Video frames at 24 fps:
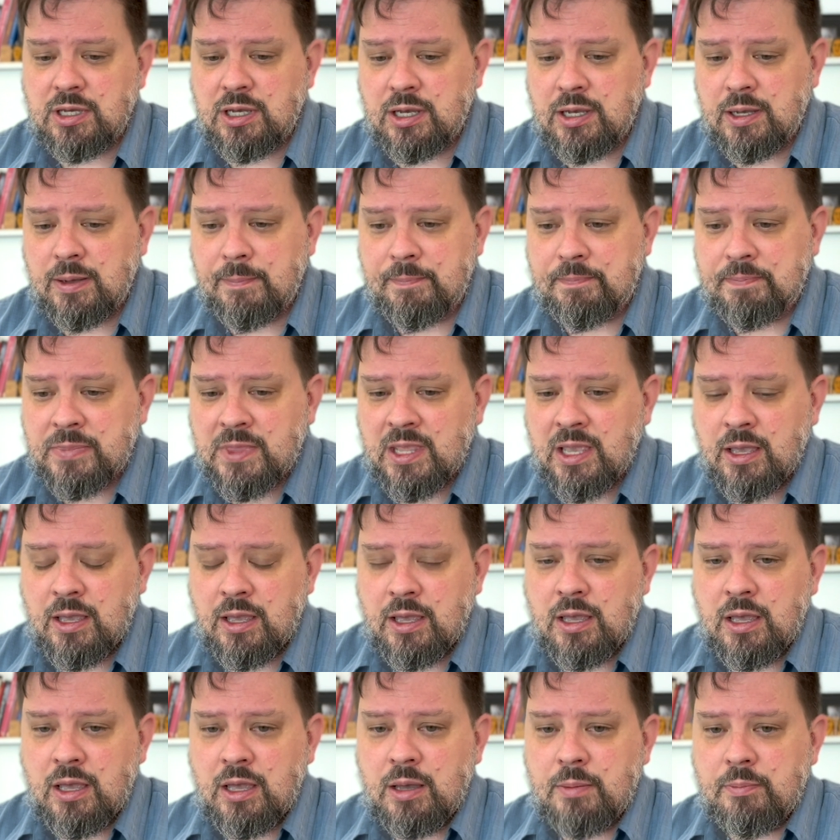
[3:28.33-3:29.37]

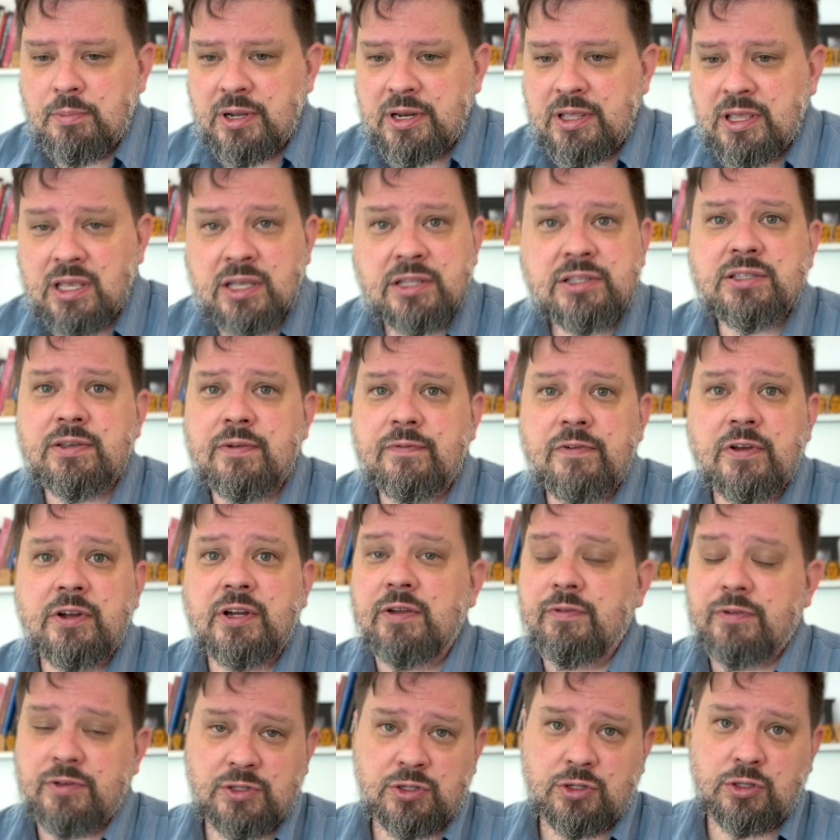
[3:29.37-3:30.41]
But it's a
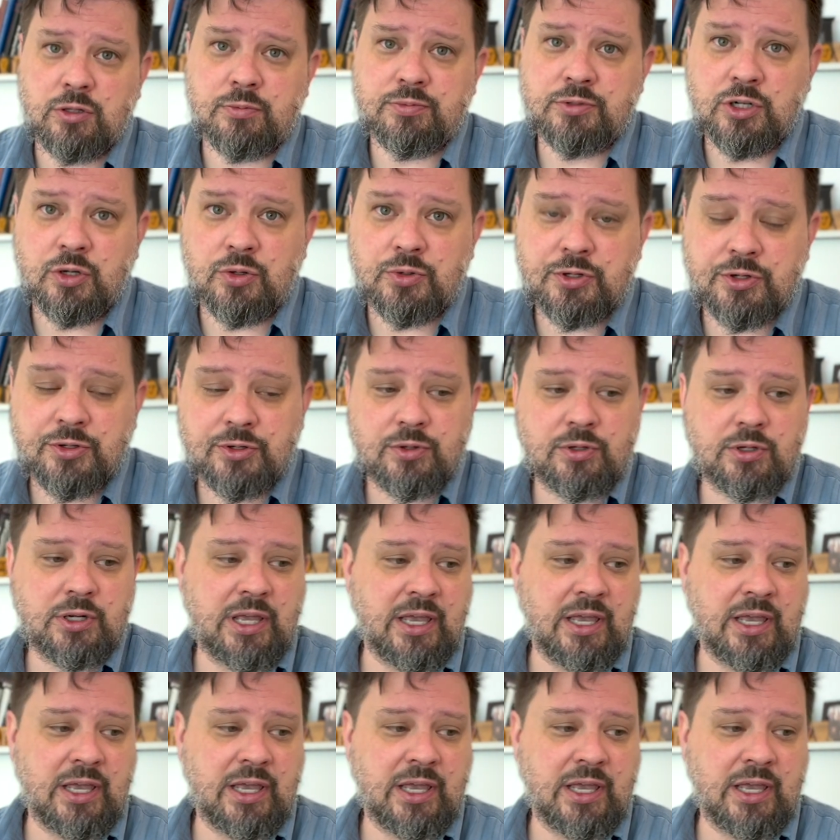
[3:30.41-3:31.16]
very physical approach.